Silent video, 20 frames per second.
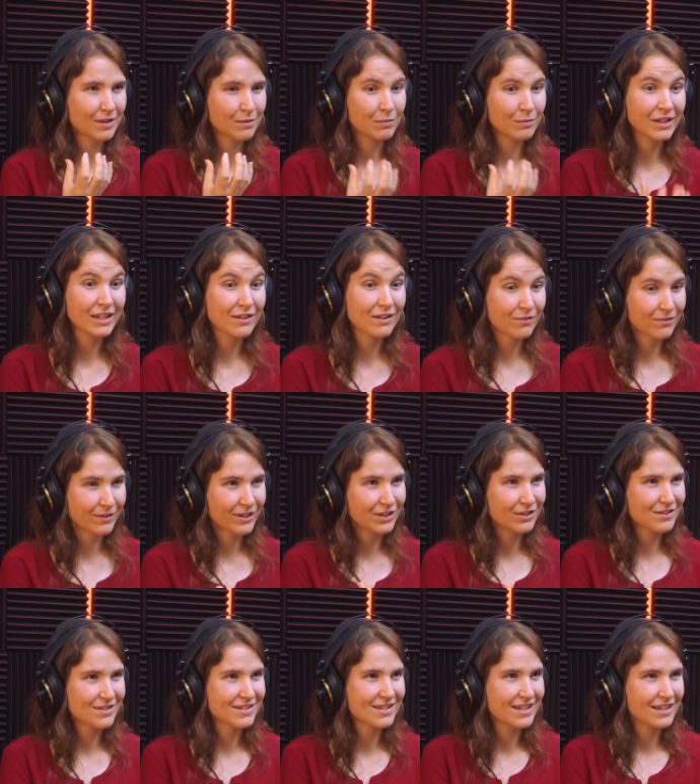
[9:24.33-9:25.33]
belief when
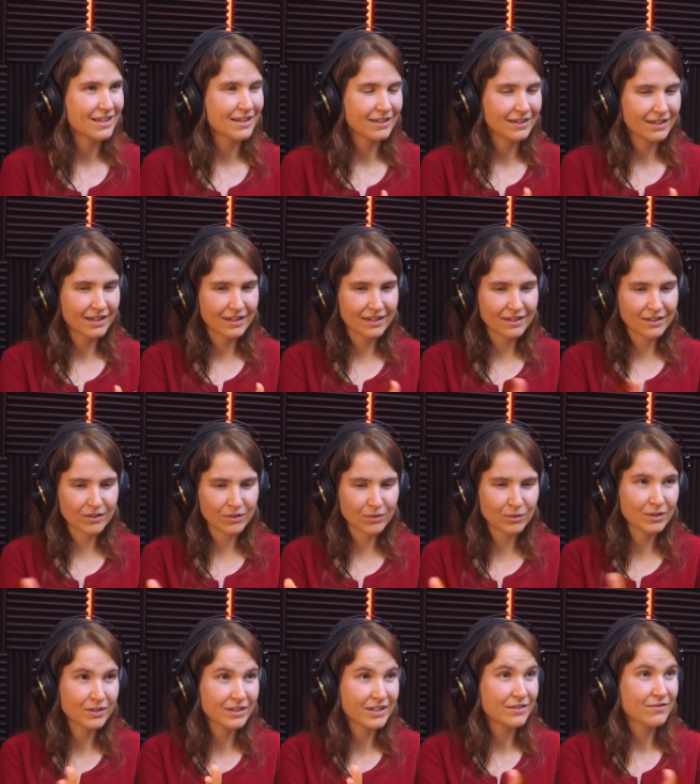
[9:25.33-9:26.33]
you see that
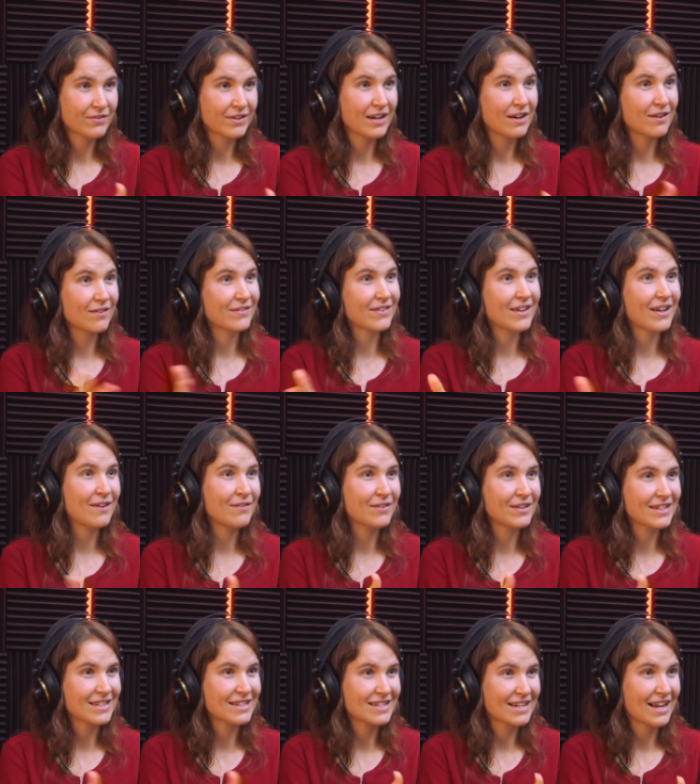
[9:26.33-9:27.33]
all of the different
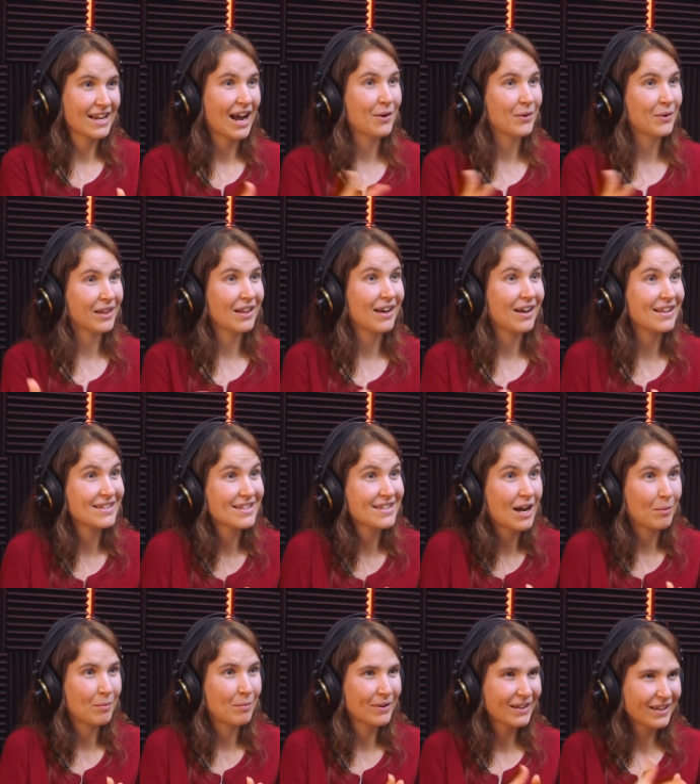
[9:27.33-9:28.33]
evidence and how it lines
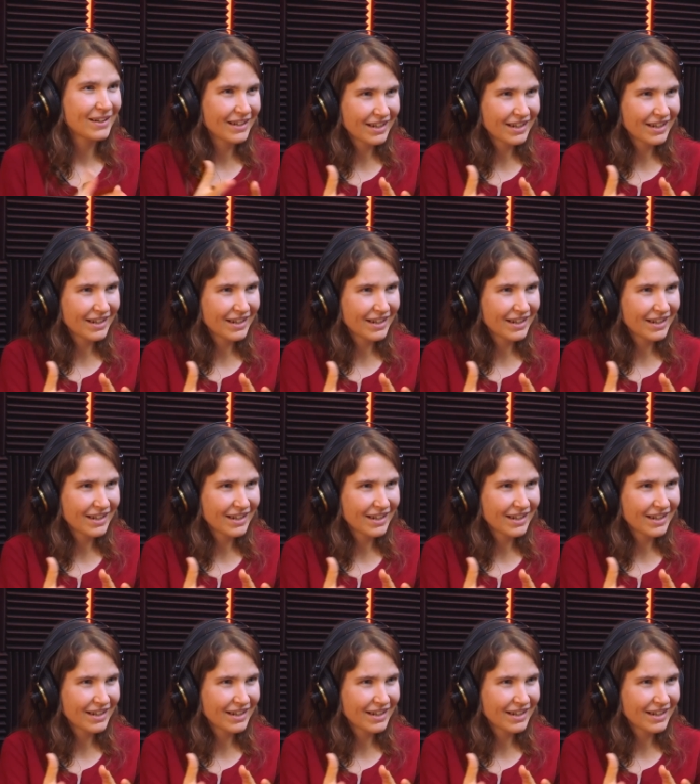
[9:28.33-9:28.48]
up.